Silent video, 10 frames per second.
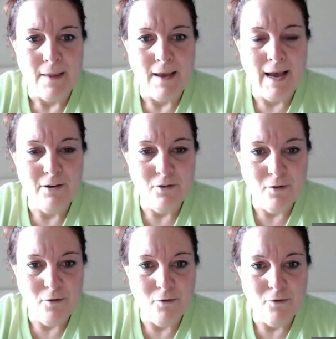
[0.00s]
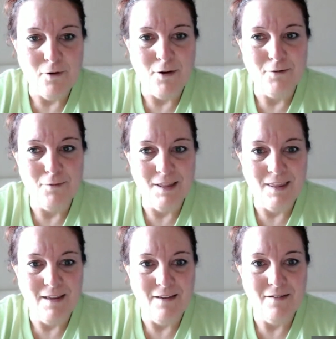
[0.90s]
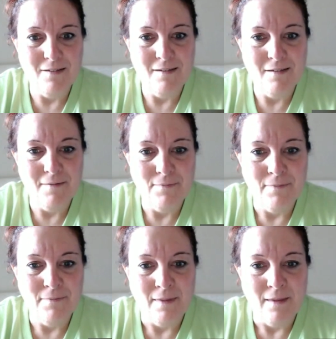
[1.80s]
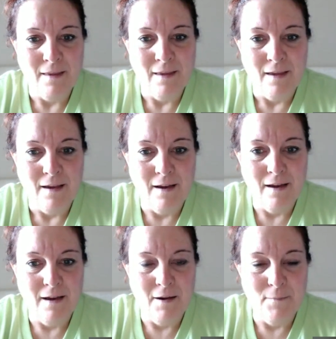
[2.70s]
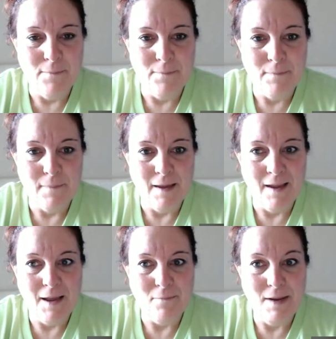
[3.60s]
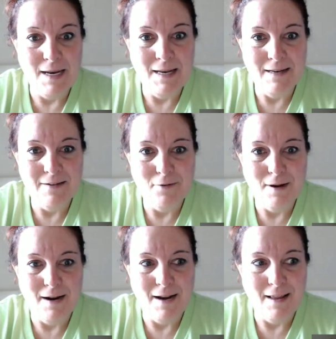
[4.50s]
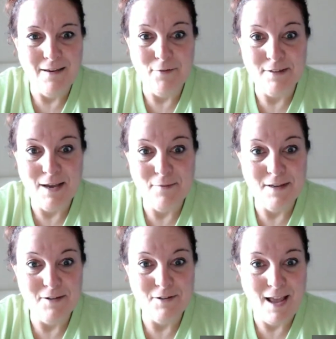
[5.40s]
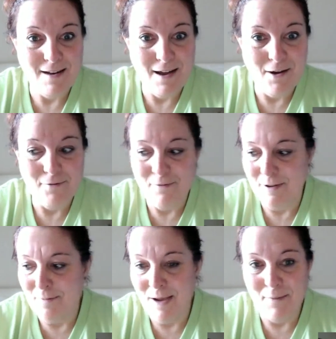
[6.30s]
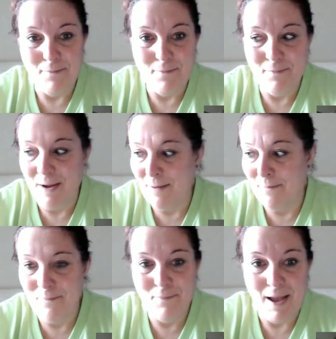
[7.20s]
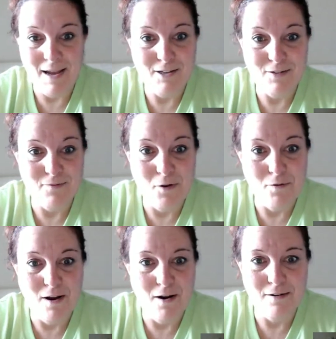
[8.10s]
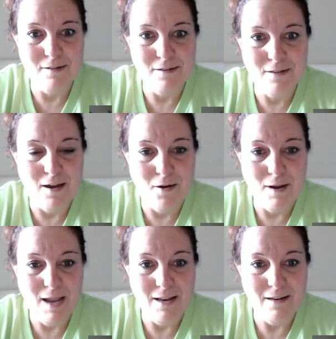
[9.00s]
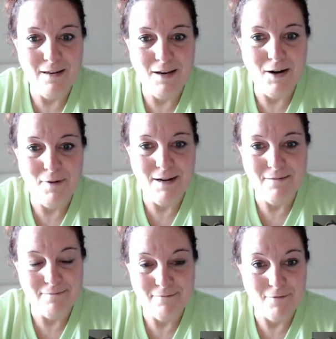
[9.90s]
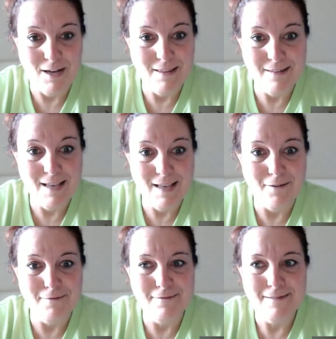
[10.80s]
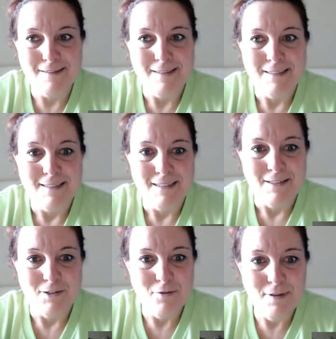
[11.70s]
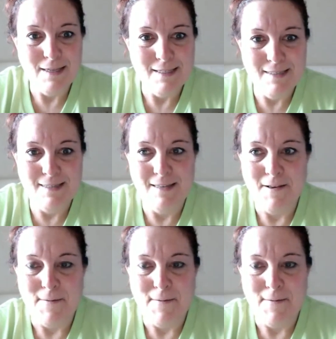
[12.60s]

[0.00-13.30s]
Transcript: I, too, struggled with this. I kept meaning to, and several times I sat down with my package of note cards and thought, okay, you know what, write this out, do this,